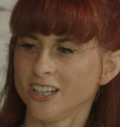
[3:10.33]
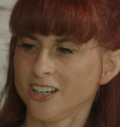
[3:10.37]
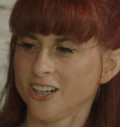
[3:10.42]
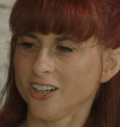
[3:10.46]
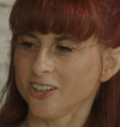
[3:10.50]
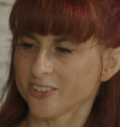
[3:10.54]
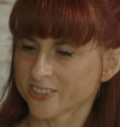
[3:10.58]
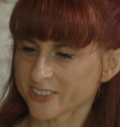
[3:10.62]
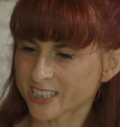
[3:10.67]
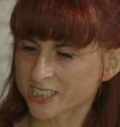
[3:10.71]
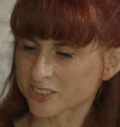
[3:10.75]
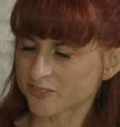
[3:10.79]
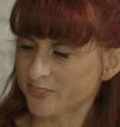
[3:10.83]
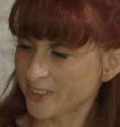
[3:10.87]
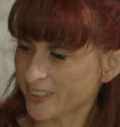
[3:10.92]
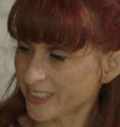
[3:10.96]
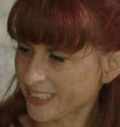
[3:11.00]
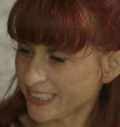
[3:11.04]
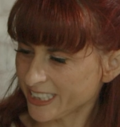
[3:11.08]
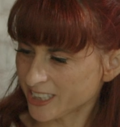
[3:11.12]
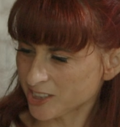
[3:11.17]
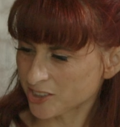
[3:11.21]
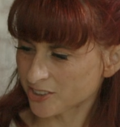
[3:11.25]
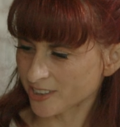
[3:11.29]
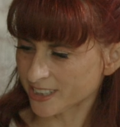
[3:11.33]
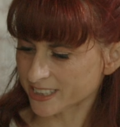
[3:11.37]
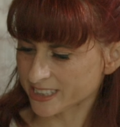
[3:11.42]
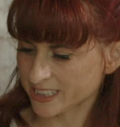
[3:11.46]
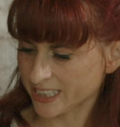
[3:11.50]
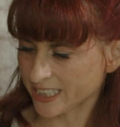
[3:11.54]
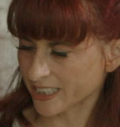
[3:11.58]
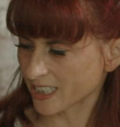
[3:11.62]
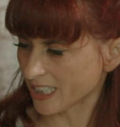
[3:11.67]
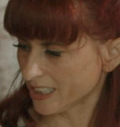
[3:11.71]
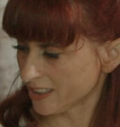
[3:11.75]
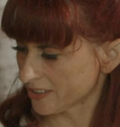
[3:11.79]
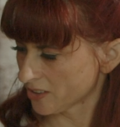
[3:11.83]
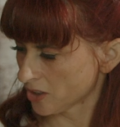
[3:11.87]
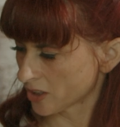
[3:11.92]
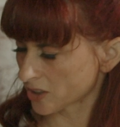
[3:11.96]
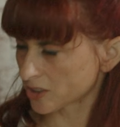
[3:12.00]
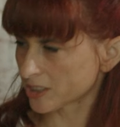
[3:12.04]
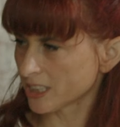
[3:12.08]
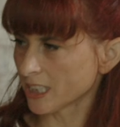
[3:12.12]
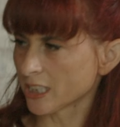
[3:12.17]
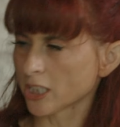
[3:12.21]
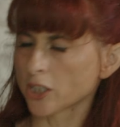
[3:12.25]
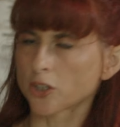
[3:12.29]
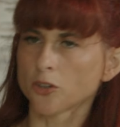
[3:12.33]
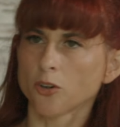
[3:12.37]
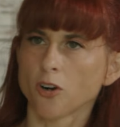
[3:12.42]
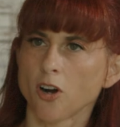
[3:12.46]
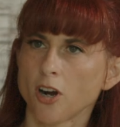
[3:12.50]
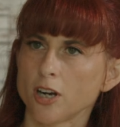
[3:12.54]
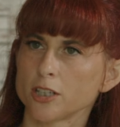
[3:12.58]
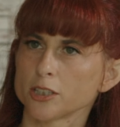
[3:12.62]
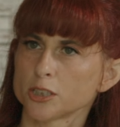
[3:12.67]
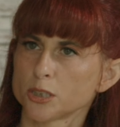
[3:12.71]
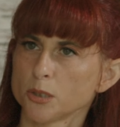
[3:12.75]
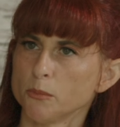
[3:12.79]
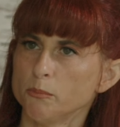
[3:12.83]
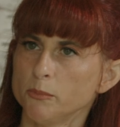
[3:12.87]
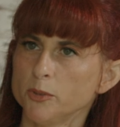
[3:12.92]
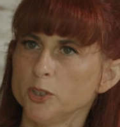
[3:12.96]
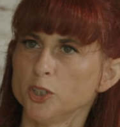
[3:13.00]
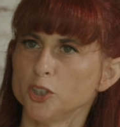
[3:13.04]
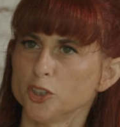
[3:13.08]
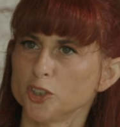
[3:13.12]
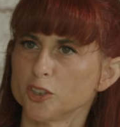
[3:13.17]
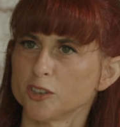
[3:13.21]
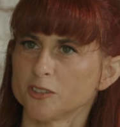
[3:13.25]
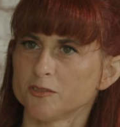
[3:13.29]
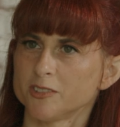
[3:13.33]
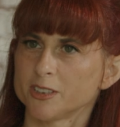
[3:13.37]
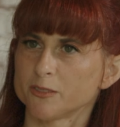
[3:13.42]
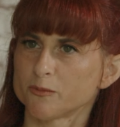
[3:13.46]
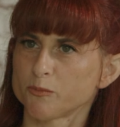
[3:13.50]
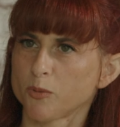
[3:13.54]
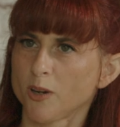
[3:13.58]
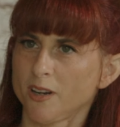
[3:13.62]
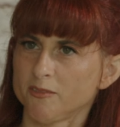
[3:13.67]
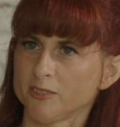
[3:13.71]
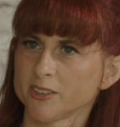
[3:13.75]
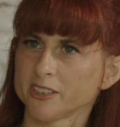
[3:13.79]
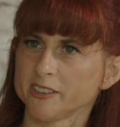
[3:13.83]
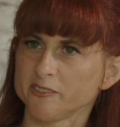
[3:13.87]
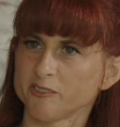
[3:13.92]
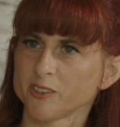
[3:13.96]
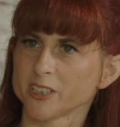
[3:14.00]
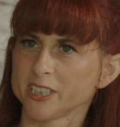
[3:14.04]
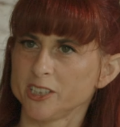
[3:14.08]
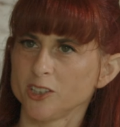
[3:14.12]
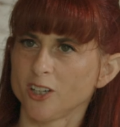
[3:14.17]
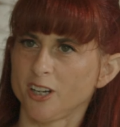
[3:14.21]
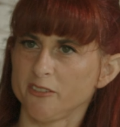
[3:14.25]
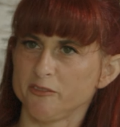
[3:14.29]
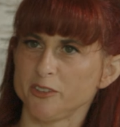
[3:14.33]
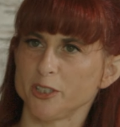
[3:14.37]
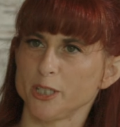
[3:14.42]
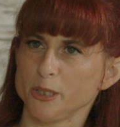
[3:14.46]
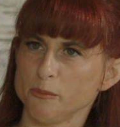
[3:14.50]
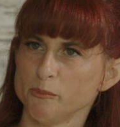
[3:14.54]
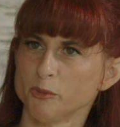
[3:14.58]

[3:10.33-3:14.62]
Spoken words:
Oh, that's very interesting. It looks a little hard to move. It's probably not very